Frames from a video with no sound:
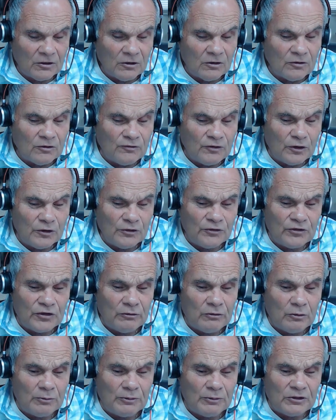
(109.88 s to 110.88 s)
The first
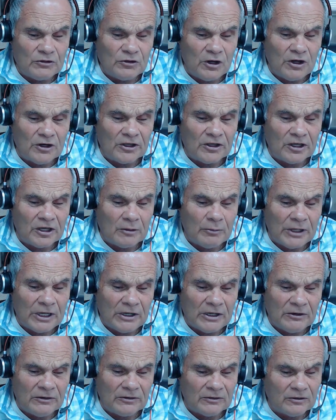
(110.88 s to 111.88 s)
thing we'll be talking
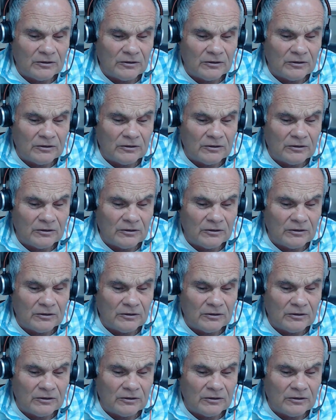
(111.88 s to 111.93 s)
about,